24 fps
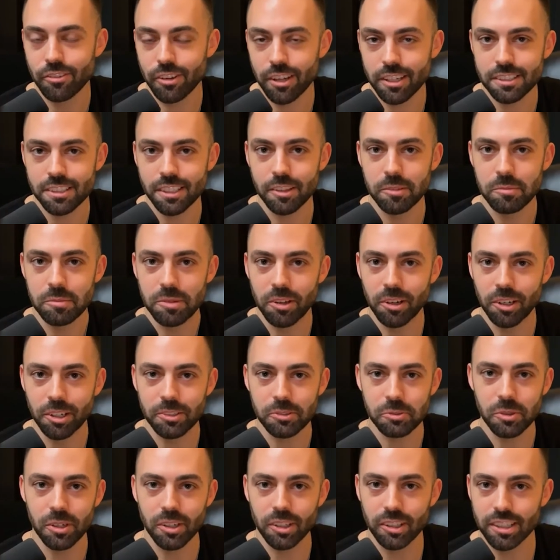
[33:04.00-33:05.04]
face on the blog
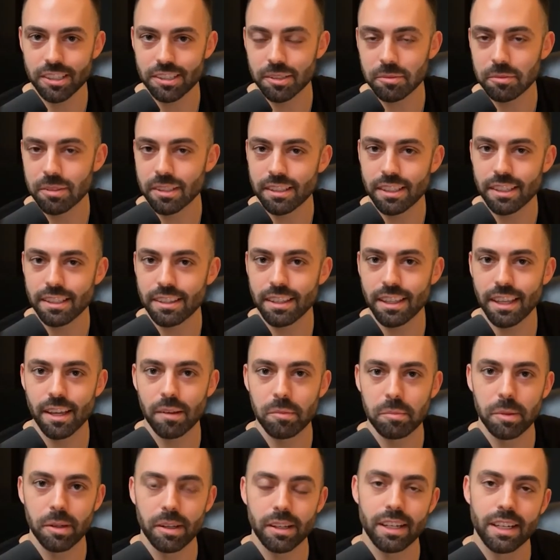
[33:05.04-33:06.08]
as well. It's something like
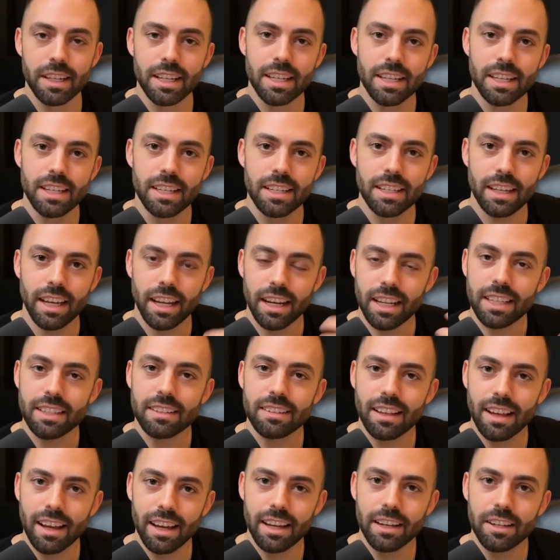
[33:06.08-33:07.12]
that. But kind of,
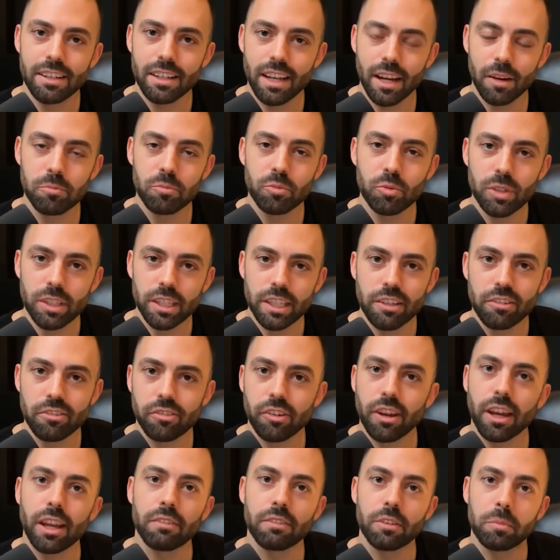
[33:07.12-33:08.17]
I, I'm really a
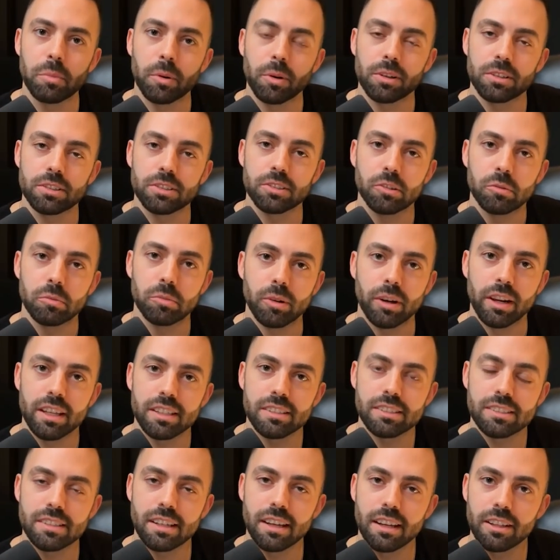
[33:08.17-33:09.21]
fan of the personal
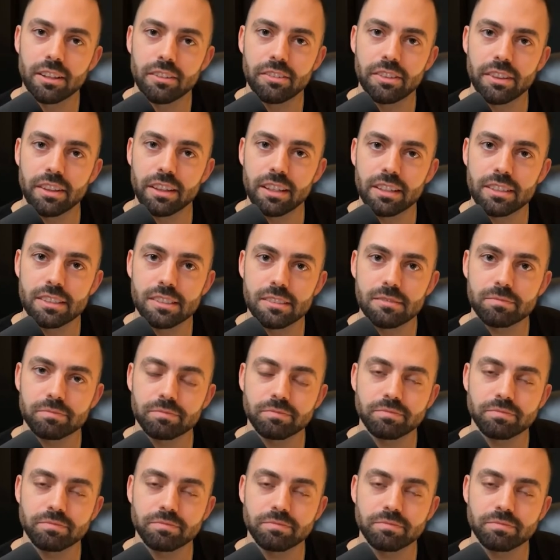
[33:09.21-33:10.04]
brand style of things,